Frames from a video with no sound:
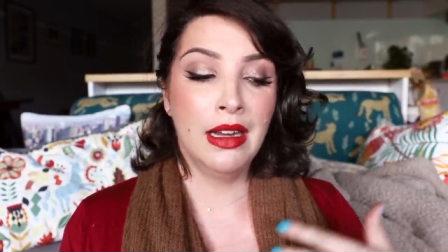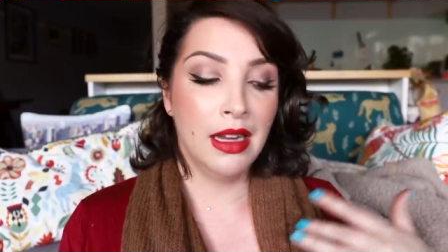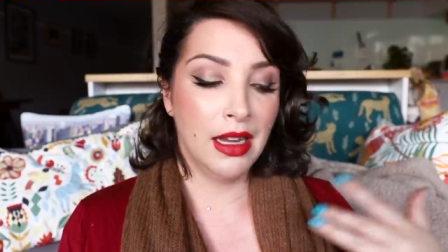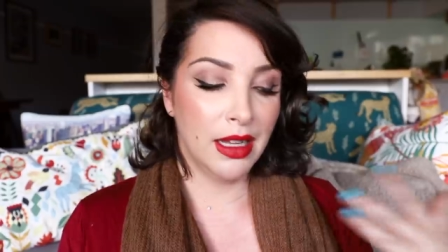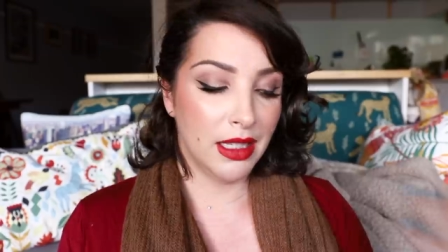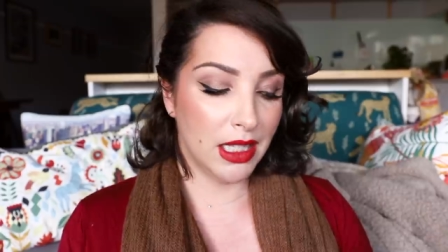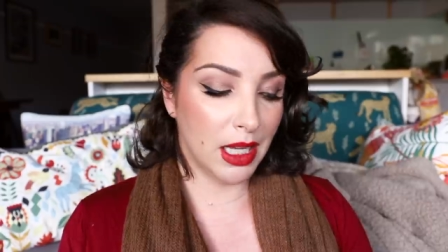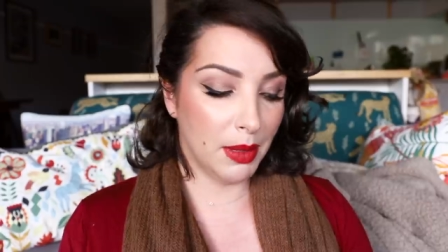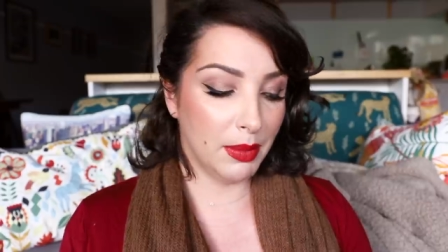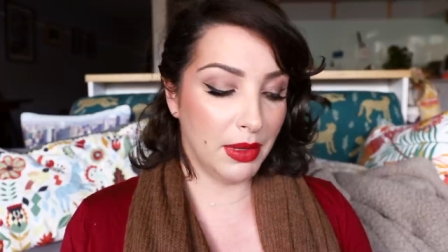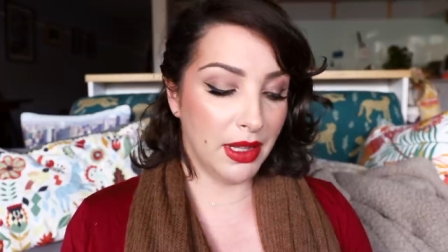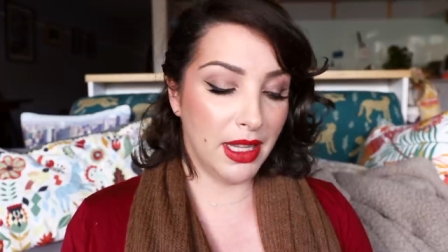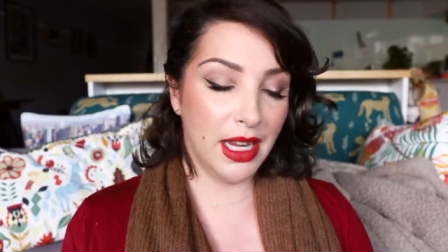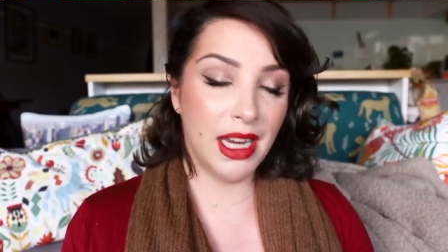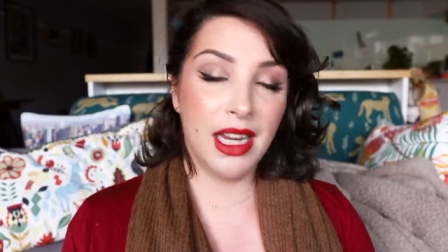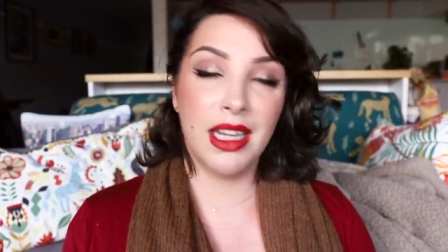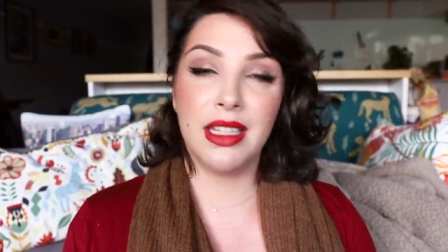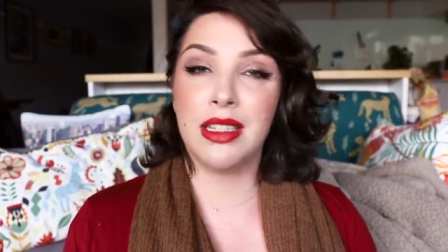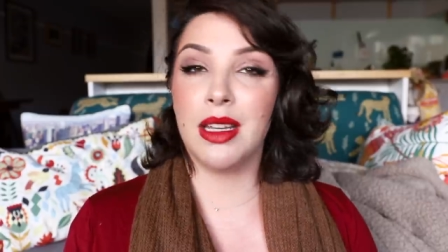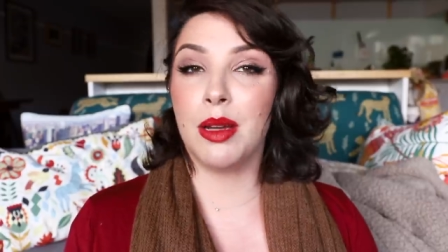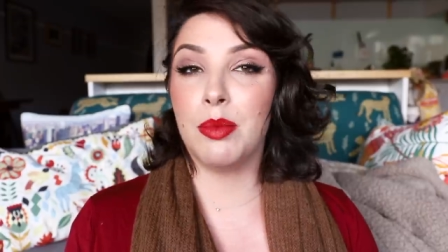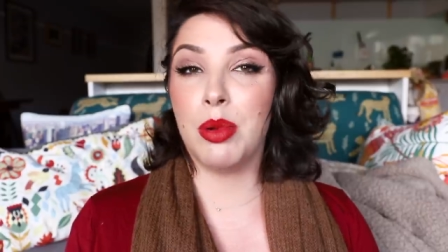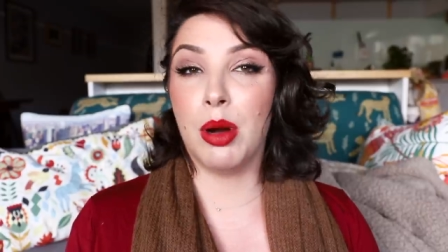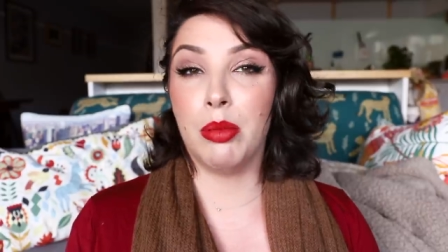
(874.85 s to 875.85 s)
Some of
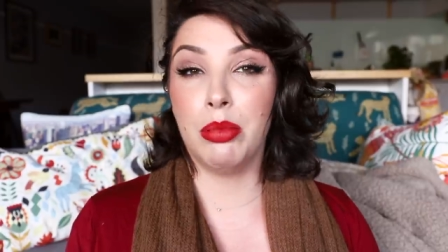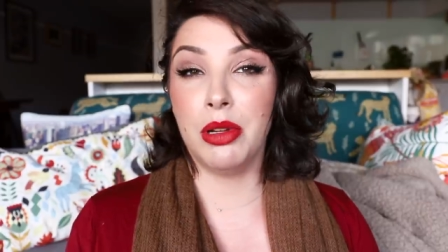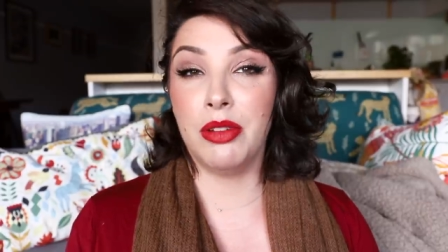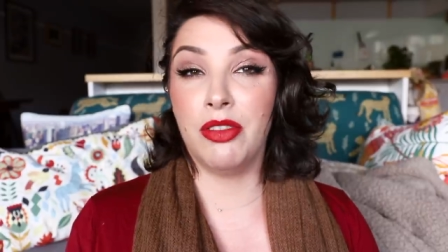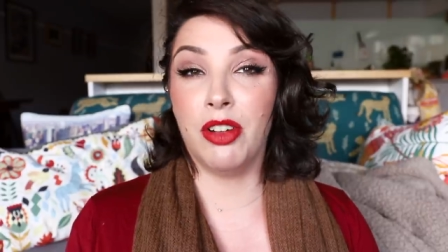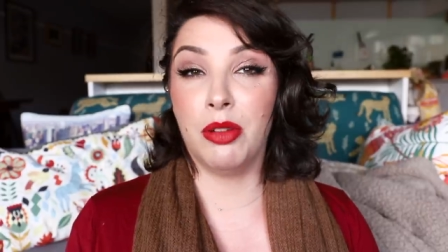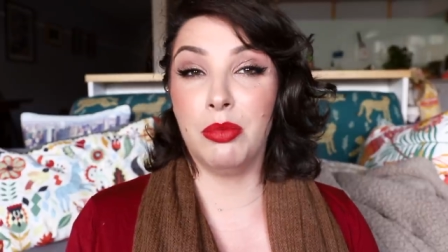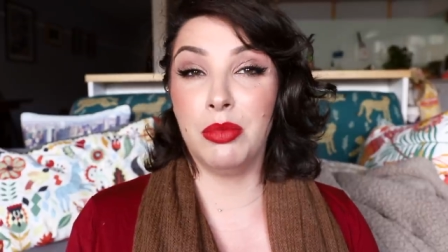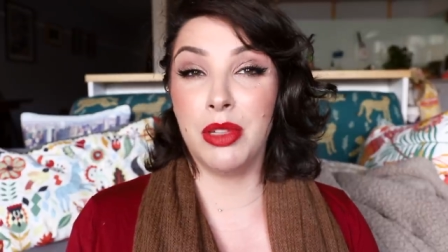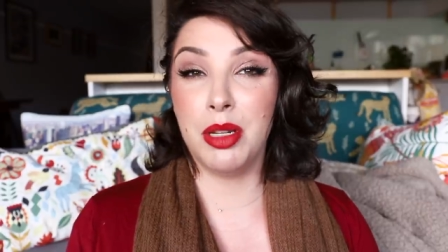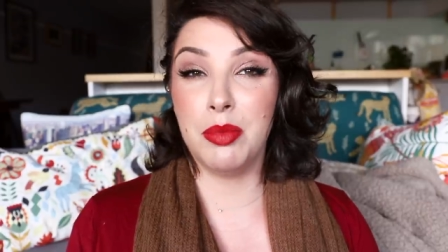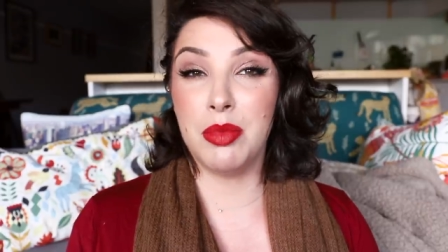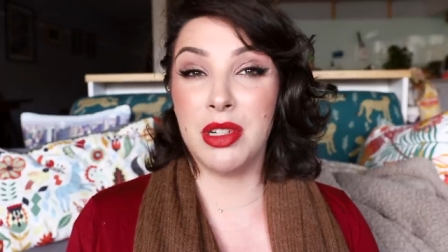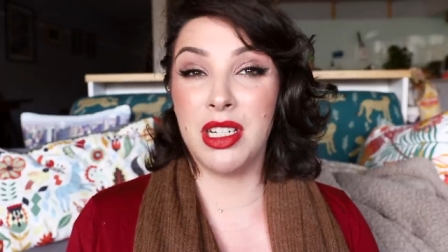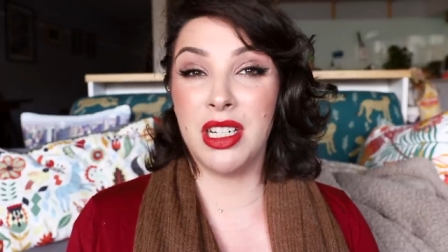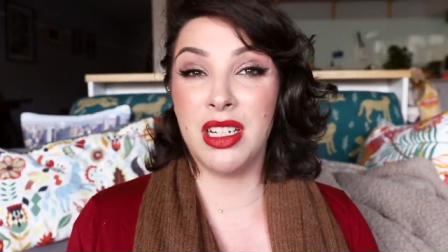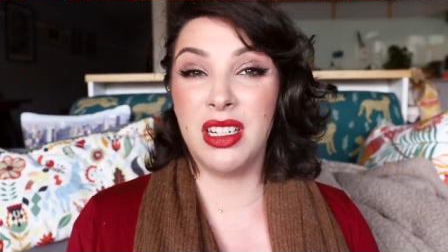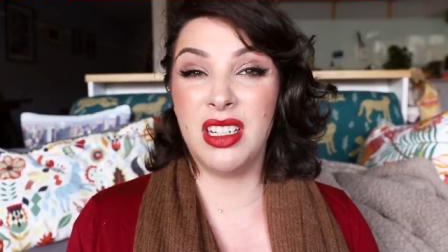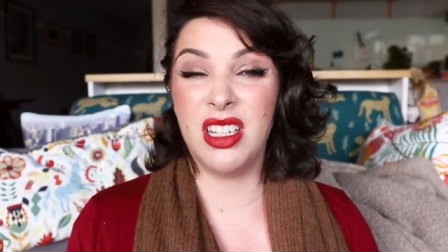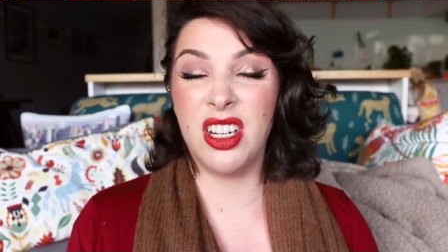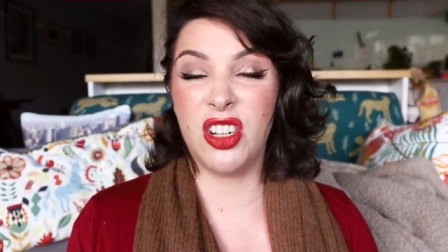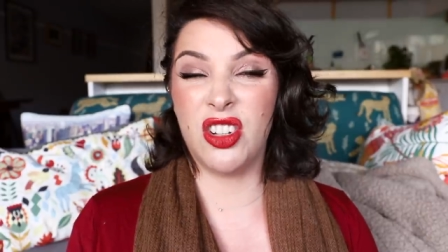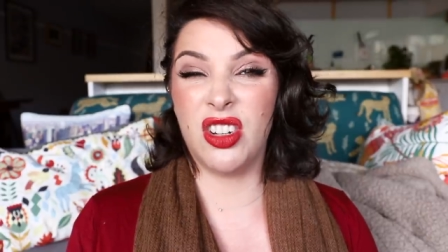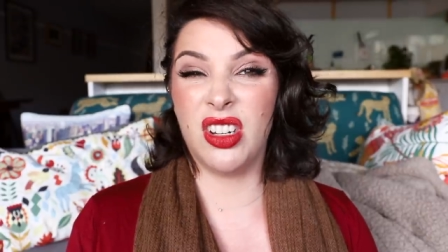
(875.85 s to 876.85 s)
these are probably from limited
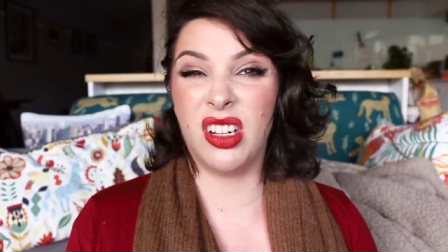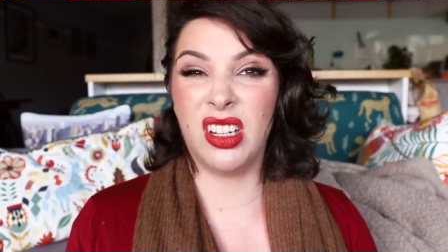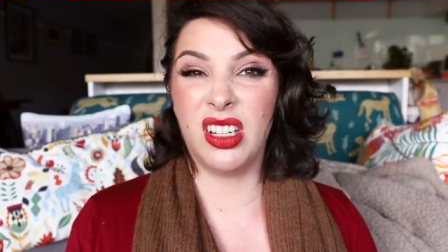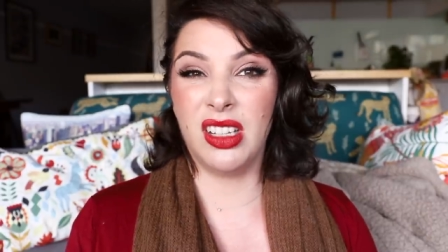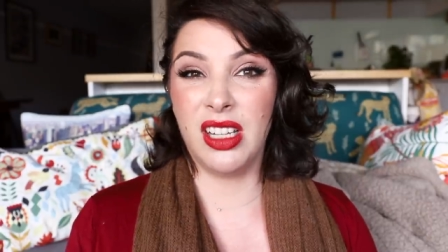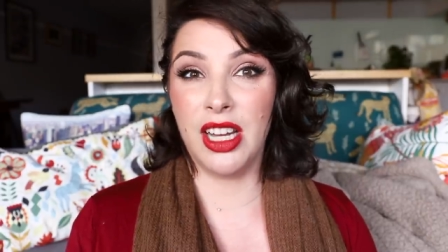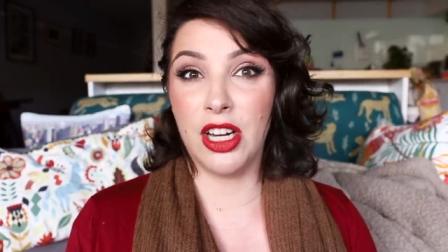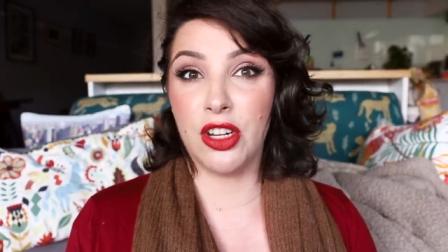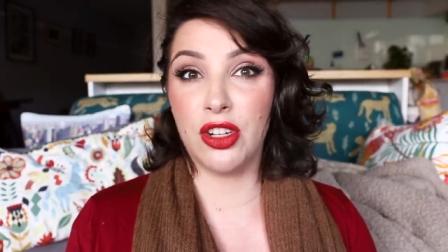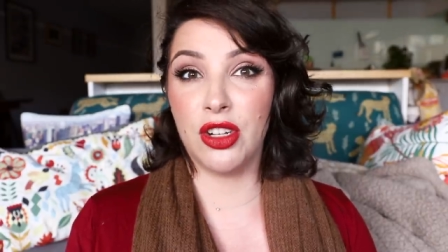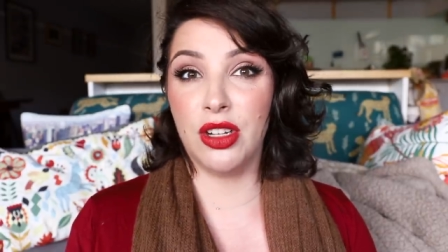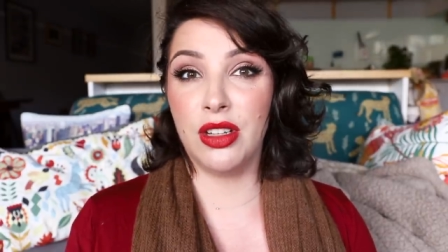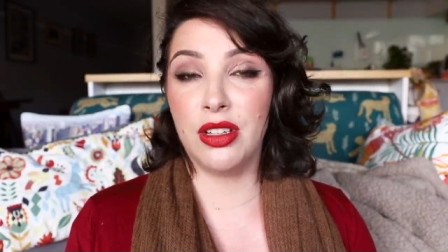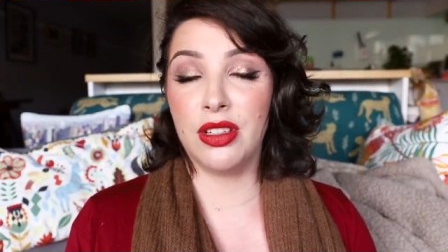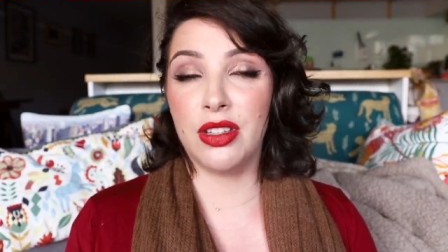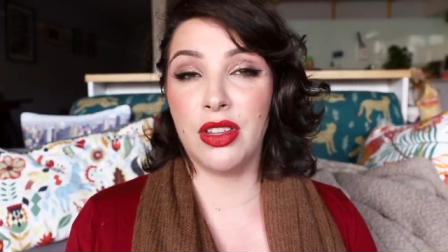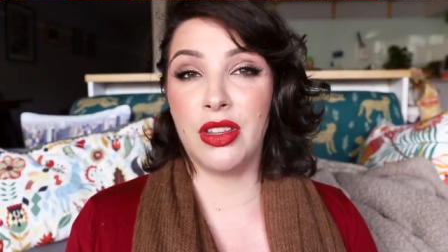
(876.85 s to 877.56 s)
edition collections,